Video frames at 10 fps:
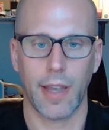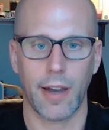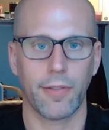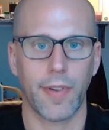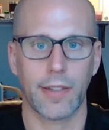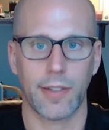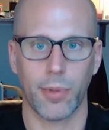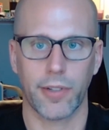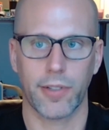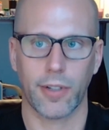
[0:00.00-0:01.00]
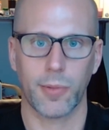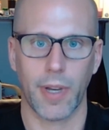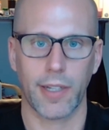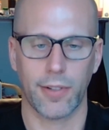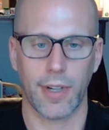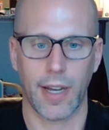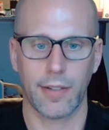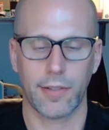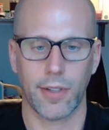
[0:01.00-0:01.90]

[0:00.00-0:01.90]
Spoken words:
how fast the blood sugar spikes or not.